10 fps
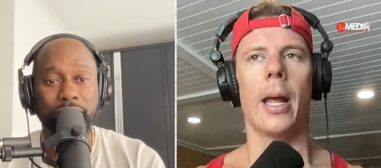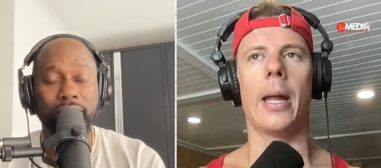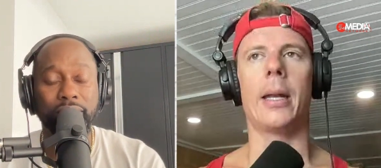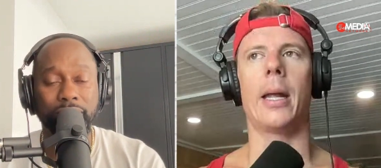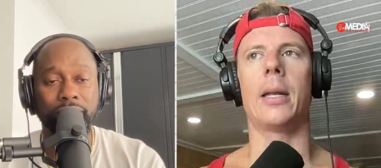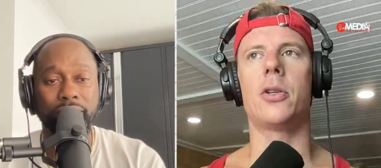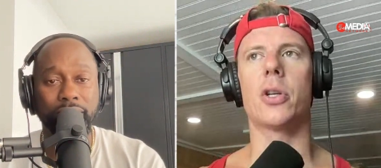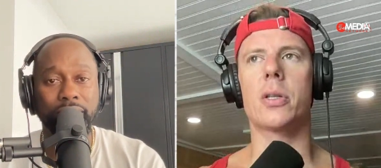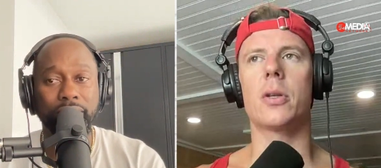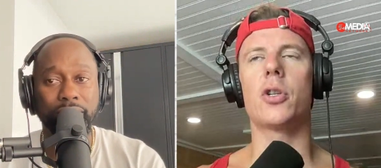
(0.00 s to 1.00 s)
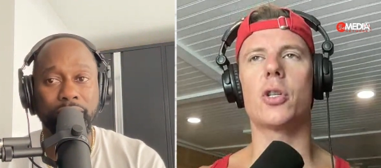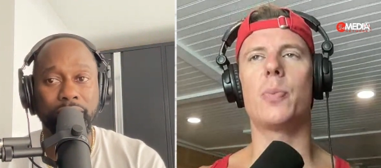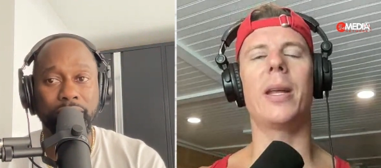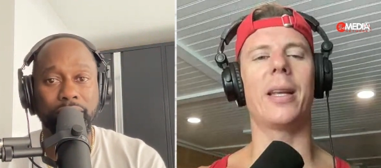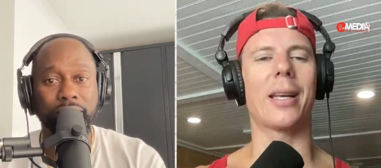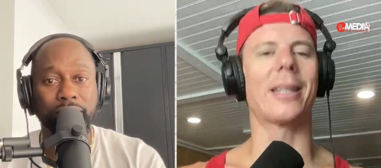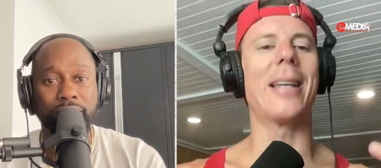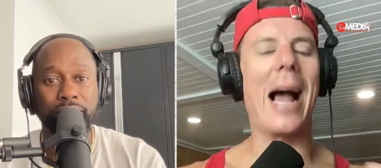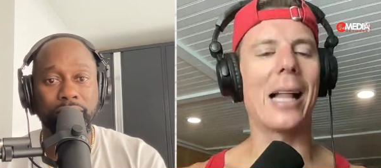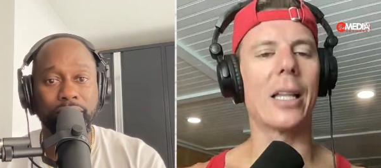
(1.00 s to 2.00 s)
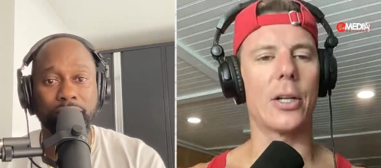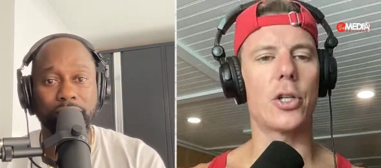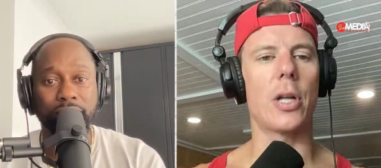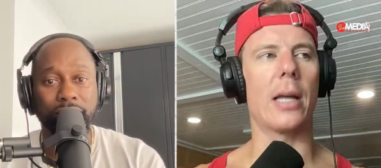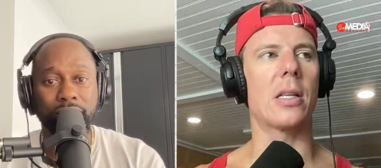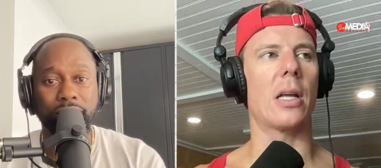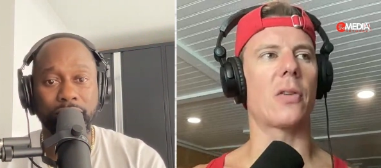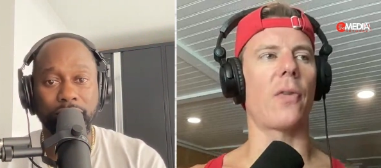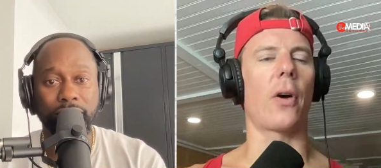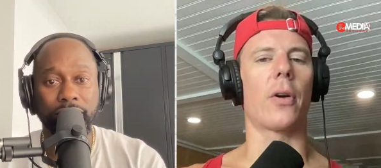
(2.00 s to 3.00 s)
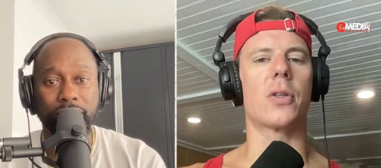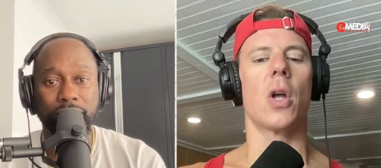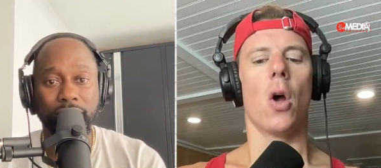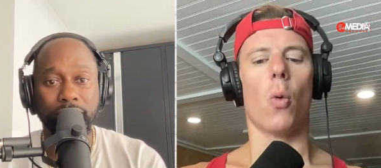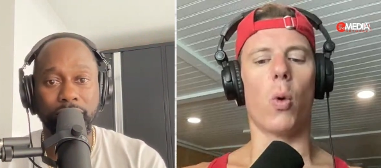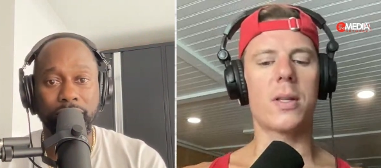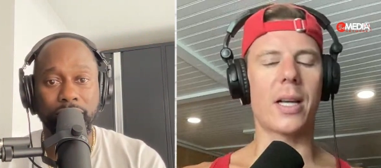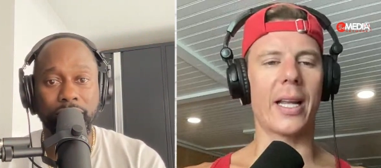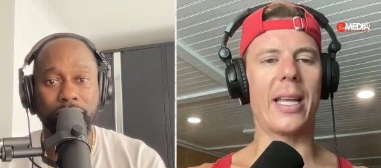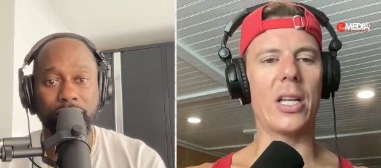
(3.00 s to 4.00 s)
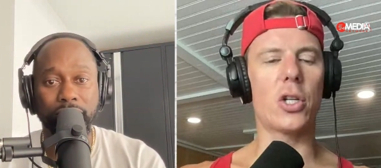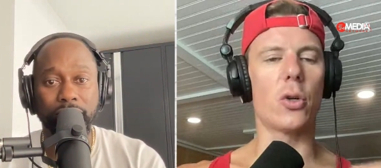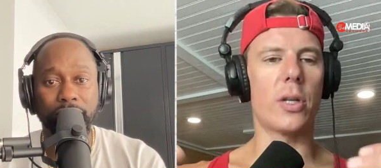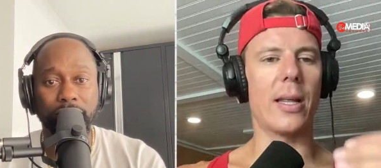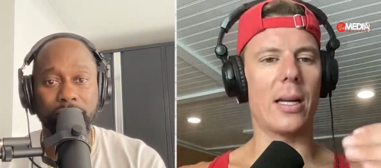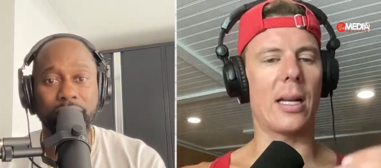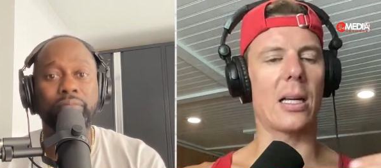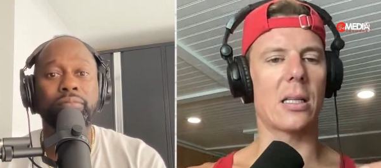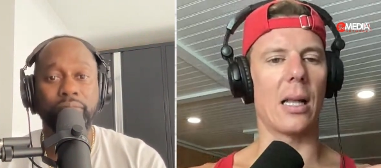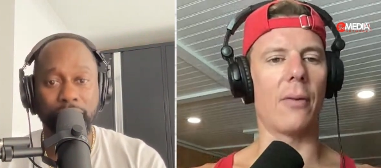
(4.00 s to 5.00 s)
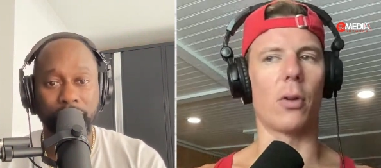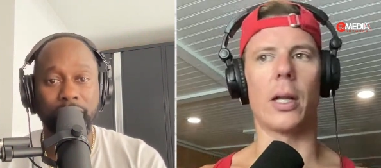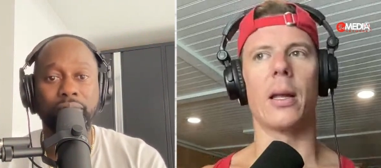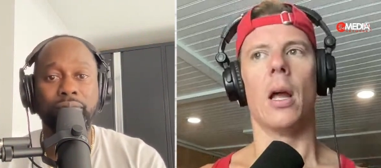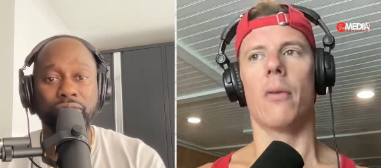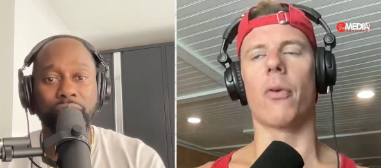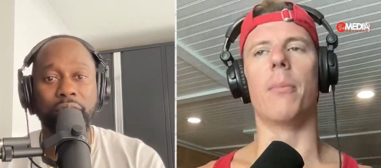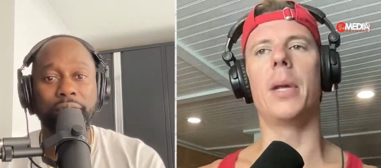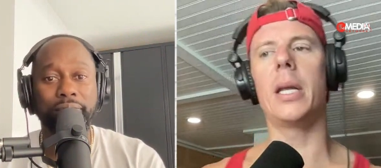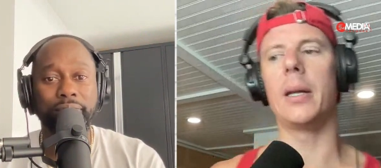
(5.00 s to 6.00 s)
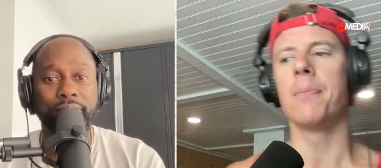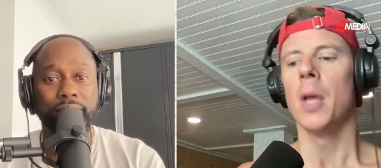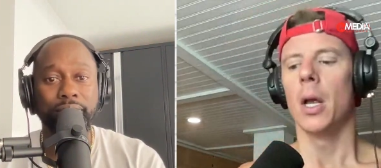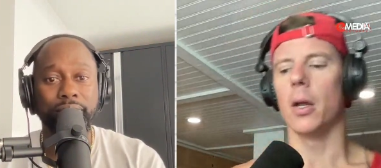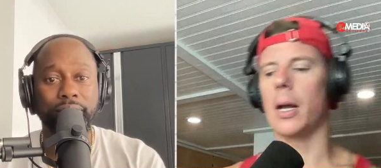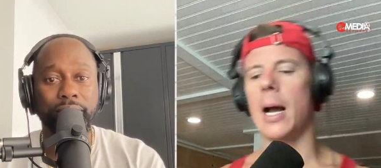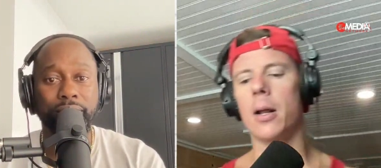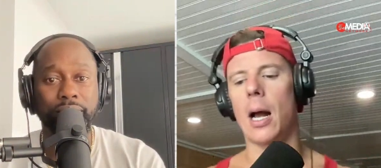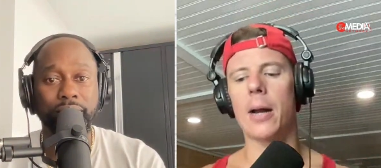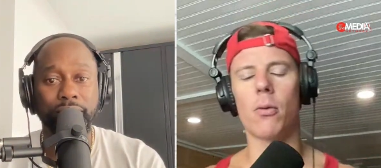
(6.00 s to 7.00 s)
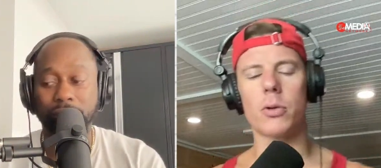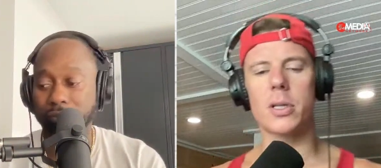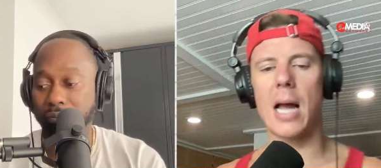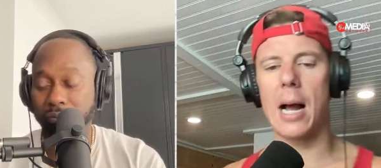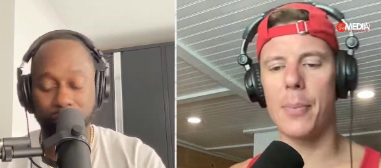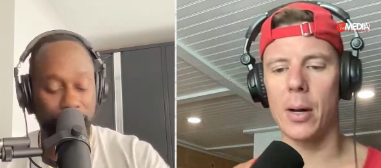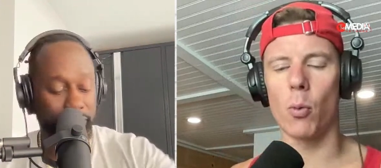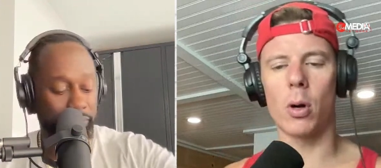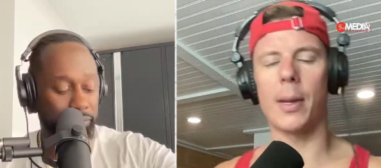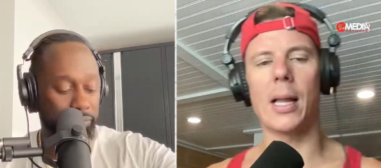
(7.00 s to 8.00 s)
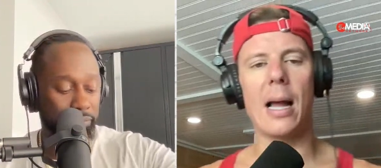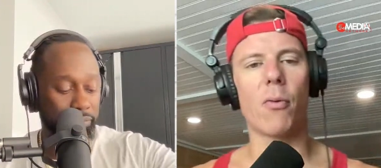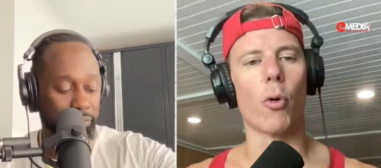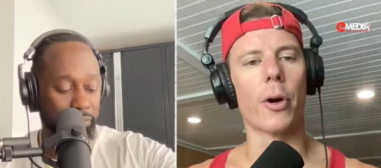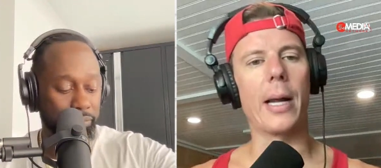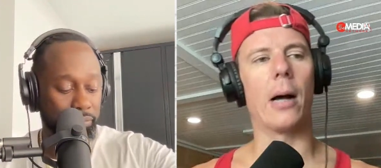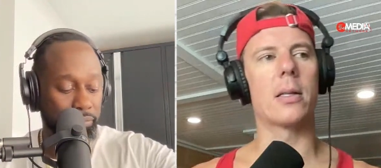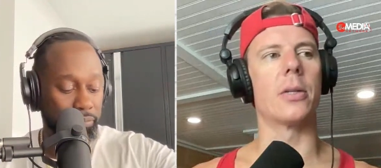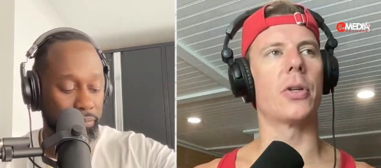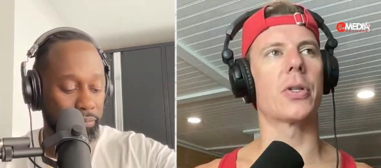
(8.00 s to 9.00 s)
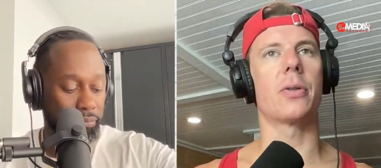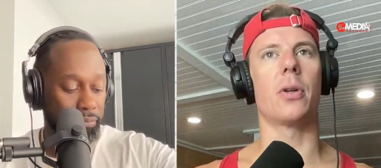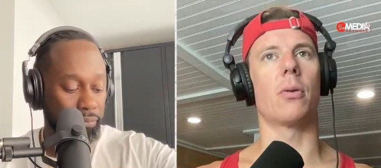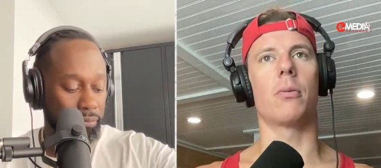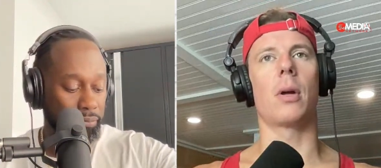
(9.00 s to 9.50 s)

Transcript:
Speaker 1: and and just just being acknowledged as as far as what's going to get you to that next level. Like for right. me, like I I don't just hop on one of my live workouts and just you know